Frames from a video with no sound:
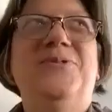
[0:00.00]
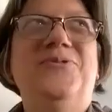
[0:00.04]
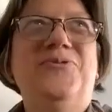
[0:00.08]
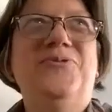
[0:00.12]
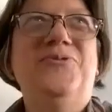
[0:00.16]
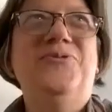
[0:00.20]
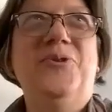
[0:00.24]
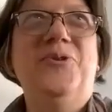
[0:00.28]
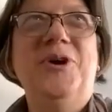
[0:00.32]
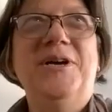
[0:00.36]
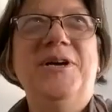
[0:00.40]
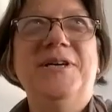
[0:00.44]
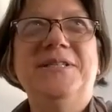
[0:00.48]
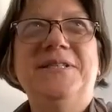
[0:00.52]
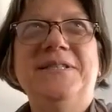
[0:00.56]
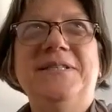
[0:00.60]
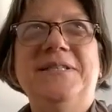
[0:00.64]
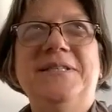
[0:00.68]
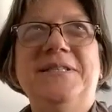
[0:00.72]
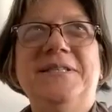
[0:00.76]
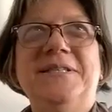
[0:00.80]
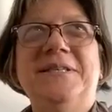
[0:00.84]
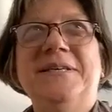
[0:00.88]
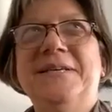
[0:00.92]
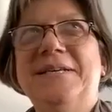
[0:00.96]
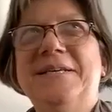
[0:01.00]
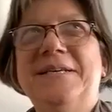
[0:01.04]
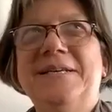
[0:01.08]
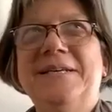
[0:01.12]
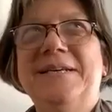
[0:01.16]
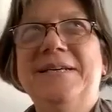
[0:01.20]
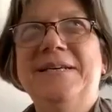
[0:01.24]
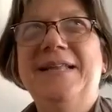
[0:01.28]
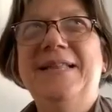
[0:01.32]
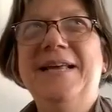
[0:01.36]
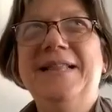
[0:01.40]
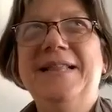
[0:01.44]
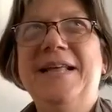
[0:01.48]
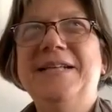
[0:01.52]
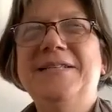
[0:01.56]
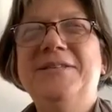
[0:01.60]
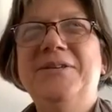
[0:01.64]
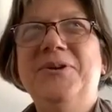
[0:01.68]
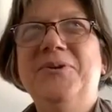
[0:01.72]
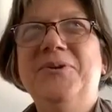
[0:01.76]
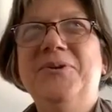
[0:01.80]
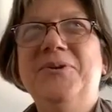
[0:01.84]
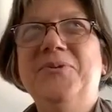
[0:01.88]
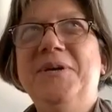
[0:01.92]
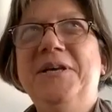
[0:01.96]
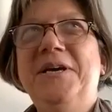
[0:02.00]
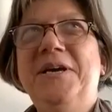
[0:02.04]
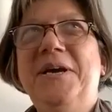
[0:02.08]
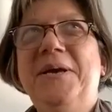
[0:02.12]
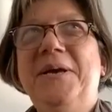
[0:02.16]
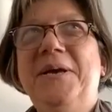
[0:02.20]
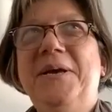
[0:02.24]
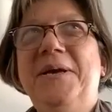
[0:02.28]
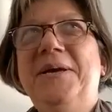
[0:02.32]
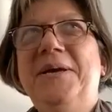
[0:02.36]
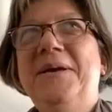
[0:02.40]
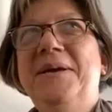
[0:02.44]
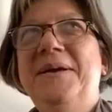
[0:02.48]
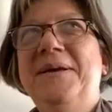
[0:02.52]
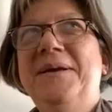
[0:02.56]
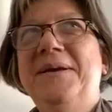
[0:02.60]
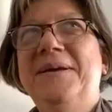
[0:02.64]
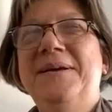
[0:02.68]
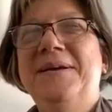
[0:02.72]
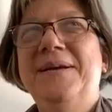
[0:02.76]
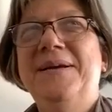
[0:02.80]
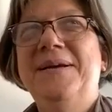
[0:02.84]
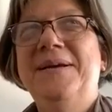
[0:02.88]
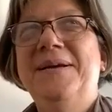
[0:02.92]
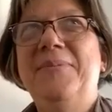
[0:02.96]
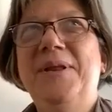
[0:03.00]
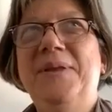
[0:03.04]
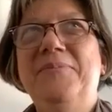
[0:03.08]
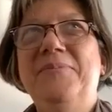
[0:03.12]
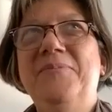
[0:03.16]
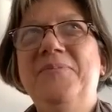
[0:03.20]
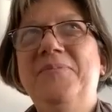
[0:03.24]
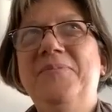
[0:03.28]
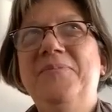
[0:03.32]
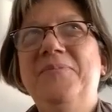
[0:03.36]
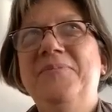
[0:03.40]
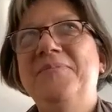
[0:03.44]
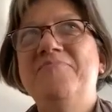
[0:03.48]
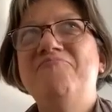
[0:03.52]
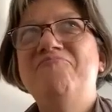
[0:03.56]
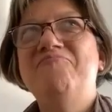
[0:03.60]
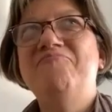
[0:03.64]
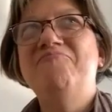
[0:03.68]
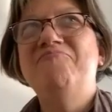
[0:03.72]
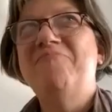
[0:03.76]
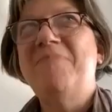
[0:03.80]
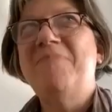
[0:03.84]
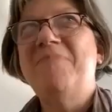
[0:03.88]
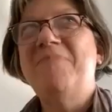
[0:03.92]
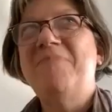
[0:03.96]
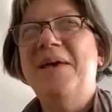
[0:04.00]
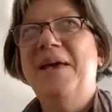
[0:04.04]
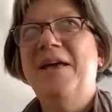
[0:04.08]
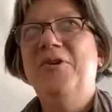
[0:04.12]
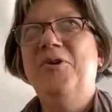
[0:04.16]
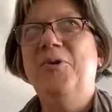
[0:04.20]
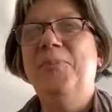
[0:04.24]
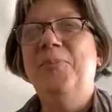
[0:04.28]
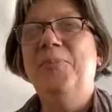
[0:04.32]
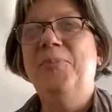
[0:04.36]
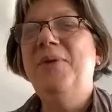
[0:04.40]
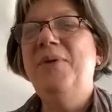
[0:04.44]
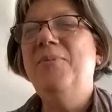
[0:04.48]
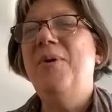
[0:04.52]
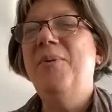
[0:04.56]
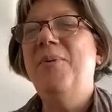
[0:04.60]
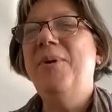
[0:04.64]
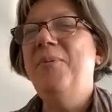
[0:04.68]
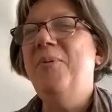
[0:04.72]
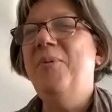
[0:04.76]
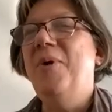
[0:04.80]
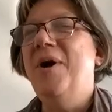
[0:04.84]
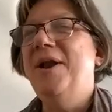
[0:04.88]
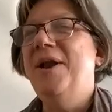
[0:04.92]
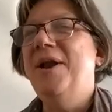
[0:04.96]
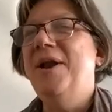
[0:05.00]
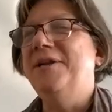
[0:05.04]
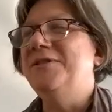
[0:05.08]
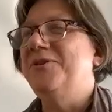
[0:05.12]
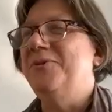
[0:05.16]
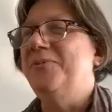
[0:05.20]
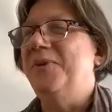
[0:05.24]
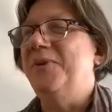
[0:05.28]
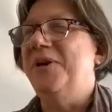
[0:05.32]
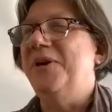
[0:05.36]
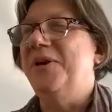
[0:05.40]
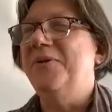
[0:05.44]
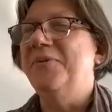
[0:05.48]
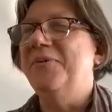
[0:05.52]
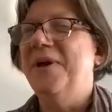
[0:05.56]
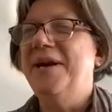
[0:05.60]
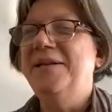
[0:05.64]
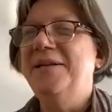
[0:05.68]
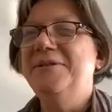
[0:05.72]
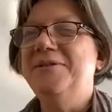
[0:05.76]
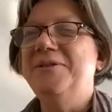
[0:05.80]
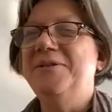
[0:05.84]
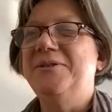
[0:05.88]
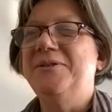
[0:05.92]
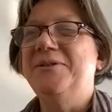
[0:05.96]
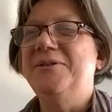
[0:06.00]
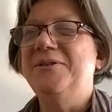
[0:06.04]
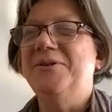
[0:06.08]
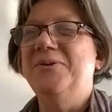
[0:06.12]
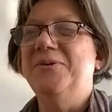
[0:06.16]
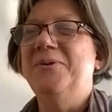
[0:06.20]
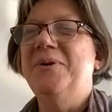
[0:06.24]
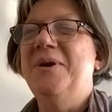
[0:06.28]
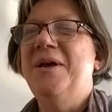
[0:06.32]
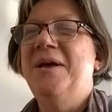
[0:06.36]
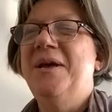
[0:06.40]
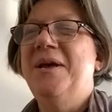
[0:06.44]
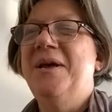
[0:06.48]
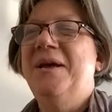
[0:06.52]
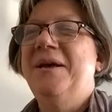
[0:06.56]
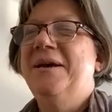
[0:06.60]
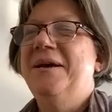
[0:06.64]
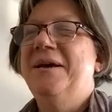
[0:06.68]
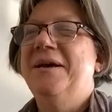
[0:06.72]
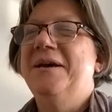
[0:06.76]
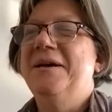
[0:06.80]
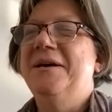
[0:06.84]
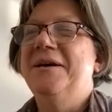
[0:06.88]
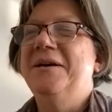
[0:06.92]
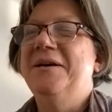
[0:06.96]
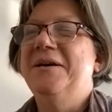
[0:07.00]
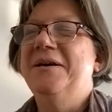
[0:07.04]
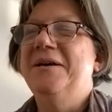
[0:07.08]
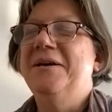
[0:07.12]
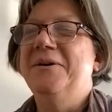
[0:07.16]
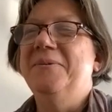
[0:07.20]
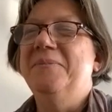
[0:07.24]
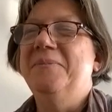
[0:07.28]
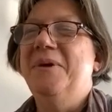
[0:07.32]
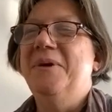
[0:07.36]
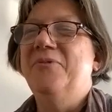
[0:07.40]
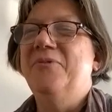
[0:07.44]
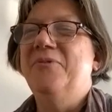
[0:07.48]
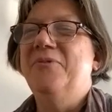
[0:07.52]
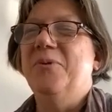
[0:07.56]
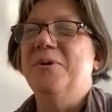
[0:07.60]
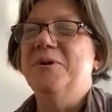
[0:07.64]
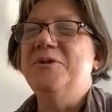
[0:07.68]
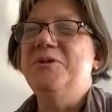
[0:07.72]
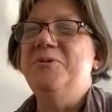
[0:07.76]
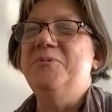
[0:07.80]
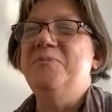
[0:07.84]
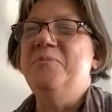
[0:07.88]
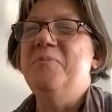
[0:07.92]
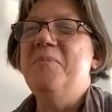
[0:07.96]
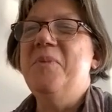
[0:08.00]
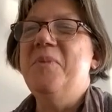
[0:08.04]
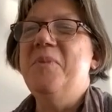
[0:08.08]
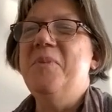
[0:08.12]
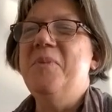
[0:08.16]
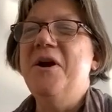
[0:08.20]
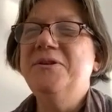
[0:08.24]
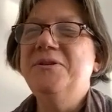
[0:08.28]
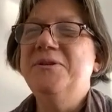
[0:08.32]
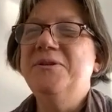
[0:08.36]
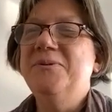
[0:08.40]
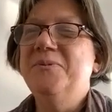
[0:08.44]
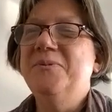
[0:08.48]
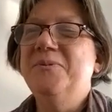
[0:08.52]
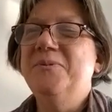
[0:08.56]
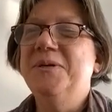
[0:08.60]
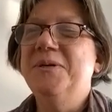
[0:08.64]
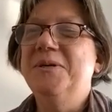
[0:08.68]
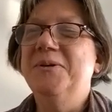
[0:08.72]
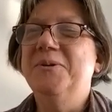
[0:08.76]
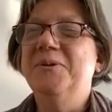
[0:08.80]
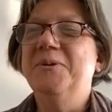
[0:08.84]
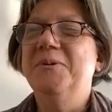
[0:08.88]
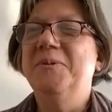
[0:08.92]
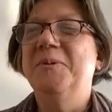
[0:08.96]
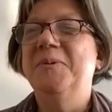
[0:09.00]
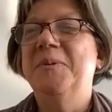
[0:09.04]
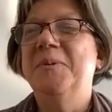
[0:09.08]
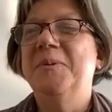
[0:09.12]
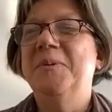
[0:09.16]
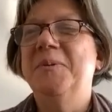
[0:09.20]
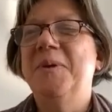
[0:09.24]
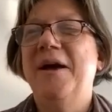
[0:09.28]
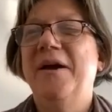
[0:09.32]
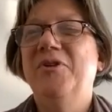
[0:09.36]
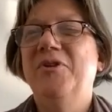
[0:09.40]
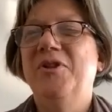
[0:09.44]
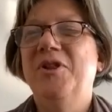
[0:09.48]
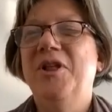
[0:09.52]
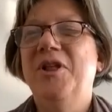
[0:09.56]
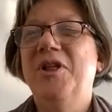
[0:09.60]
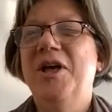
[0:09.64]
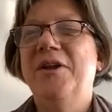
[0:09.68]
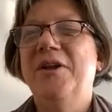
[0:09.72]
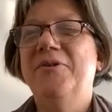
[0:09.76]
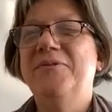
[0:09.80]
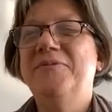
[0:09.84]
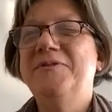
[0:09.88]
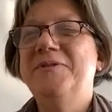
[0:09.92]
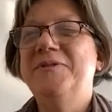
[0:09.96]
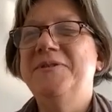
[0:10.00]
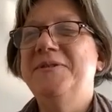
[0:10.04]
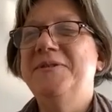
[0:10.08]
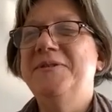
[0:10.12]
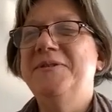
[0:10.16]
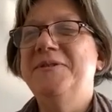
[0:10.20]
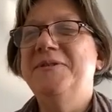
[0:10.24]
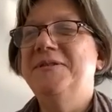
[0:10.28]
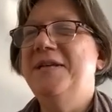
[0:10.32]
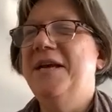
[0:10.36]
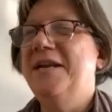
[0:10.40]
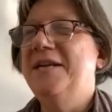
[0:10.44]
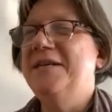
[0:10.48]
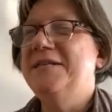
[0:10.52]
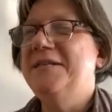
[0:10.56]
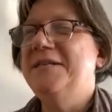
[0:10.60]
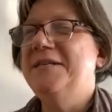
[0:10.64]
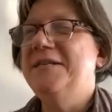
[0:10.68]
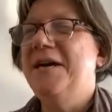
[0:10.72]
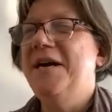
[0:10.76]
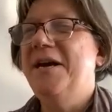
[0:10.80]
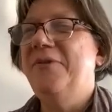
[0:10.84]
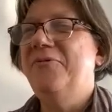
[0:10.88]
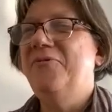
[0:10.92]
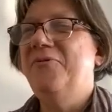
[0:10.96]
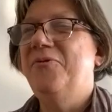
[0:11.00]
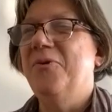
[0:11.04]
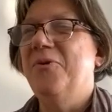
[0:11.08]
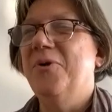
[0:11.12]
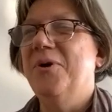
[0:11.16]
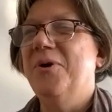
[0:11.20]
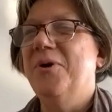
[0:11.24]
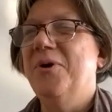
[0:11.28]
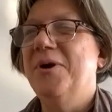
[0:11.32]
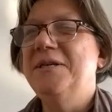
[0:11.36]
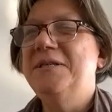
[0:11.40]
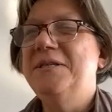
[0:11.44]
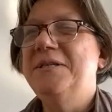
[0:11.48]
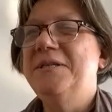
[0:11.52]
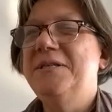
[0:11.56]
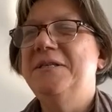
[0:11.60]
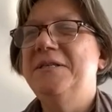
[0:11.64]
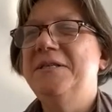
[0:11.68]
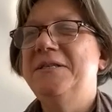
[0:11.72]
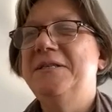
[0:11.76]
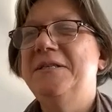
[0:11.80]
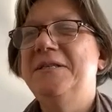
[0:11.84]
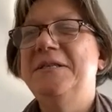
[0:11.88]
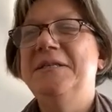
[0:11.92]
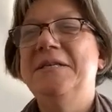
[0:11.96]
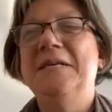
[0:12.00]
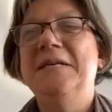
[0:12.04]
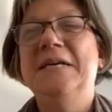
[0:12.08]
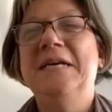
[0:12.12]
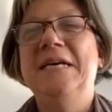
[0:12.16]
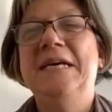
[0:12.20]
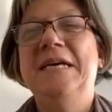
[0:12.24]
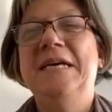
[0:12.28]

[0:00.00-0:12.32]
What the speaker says: of forests. I think that's a really, I mean, it'll be what we want it to be, right? So if we're smart, we'll have a lot of set aside forests